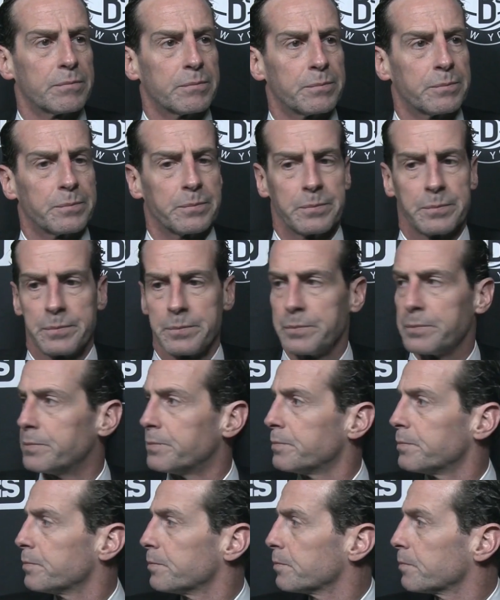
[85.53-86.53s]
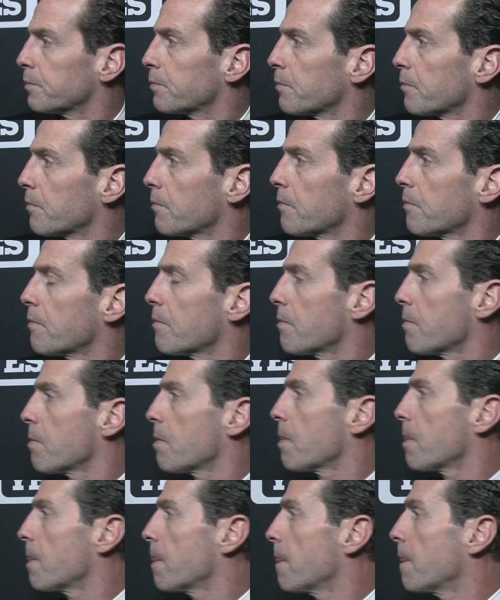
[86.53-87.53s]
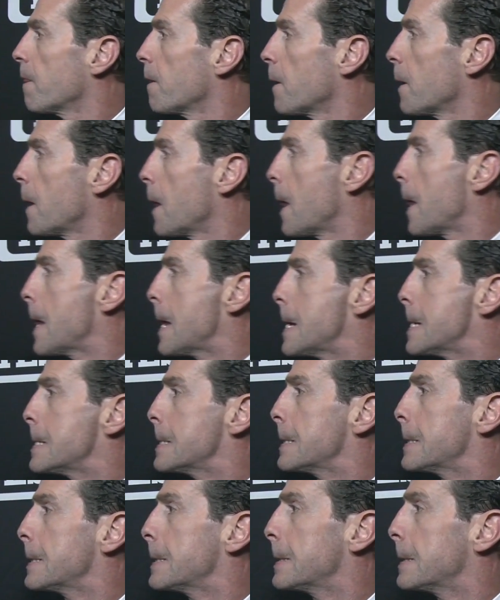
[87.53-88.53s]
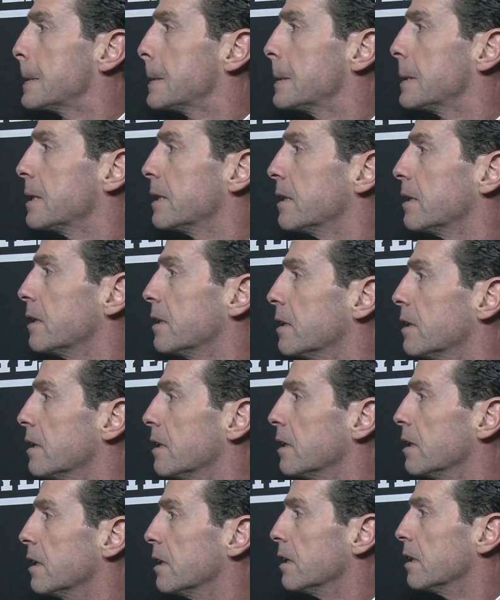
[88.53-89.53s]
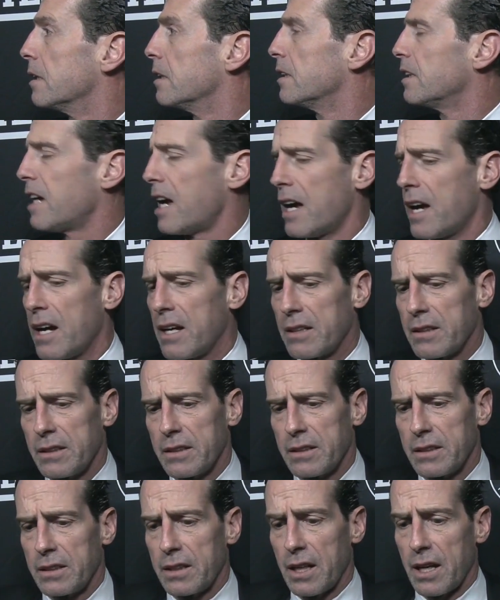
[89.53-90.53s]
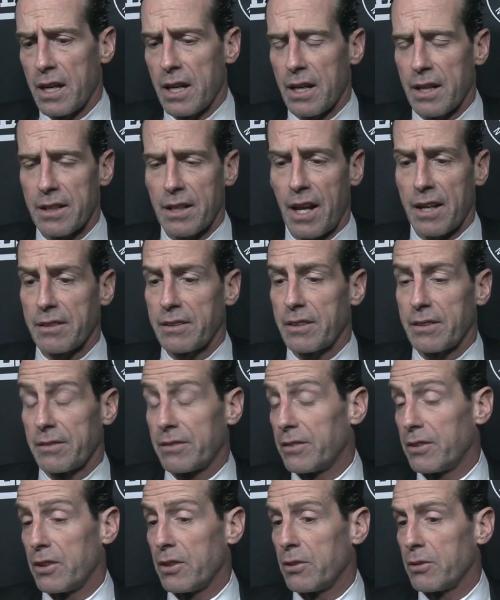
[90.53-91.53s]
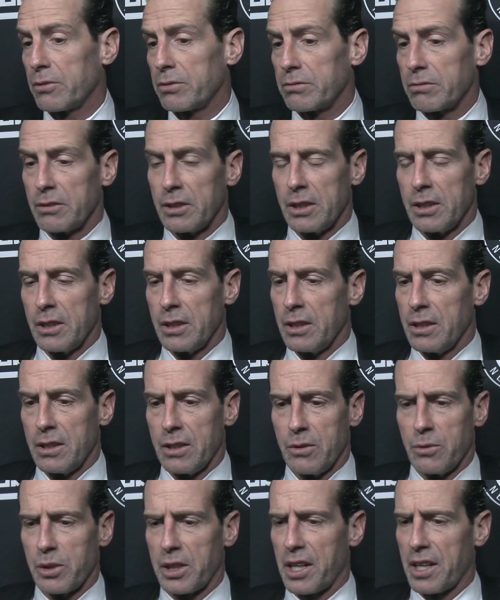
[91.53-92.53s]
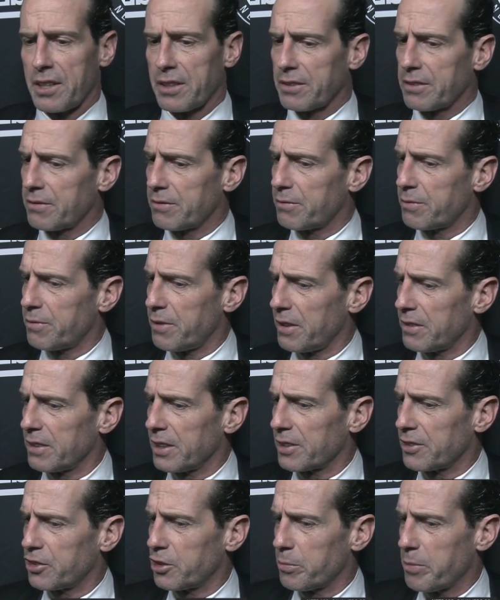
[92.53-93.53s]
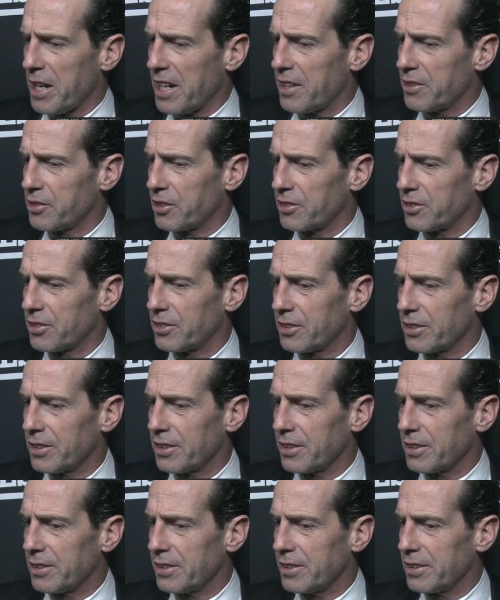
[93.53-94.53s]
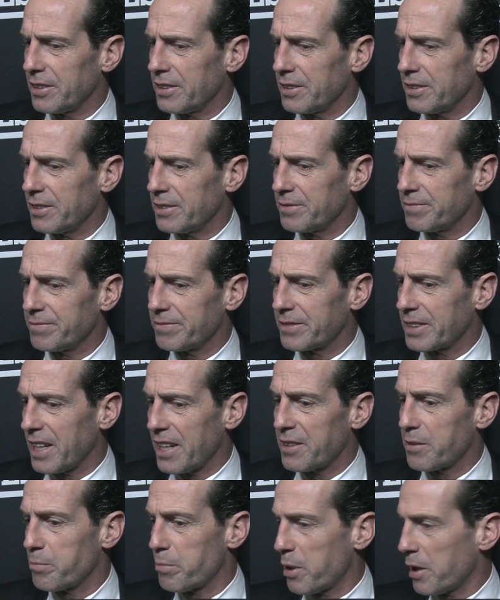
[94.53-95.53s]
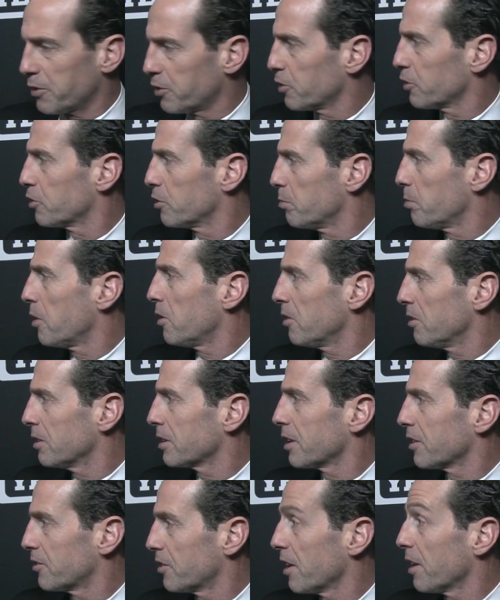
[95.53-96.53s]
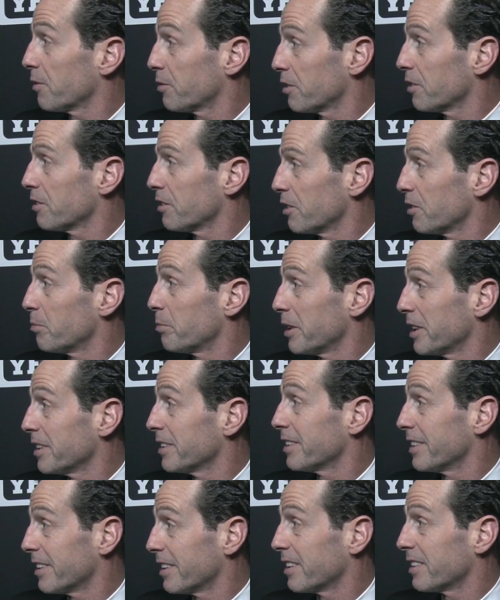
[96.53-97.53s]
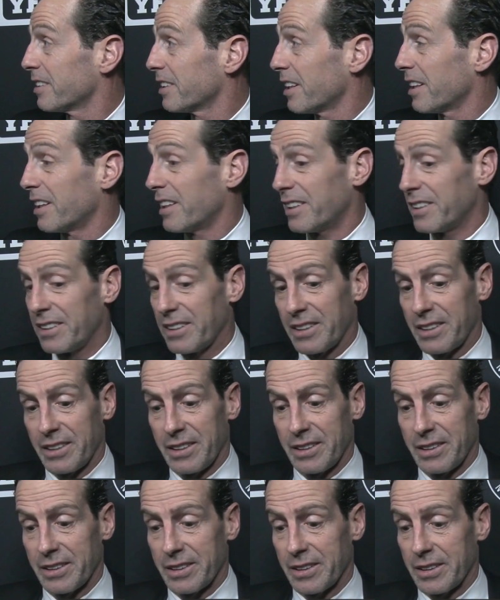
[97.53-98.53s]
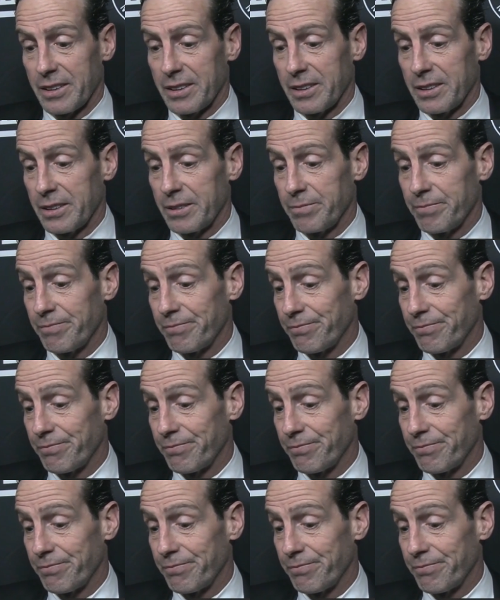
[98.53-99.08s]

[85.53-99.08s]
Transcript: Did uh, Rondae and Shabazz, do you think they gave a little added juice to the defense? Yeah, yeah, I, you know, we kind of felt like Shabazz is a uh, uh, guy that pressures the ball and gets after a little bit, and, and uh, um,